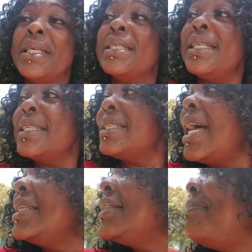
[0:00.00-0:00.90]

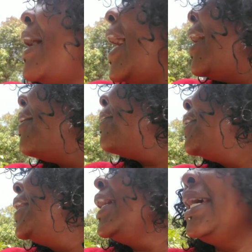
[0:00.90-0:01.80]
$6 a pound,
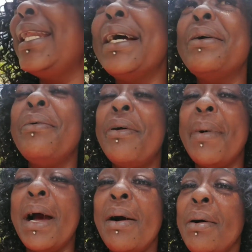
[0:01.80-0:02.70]
and I can grow
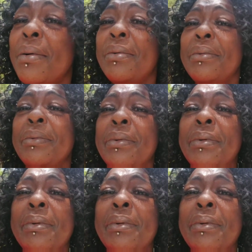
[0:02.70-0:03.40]
my own.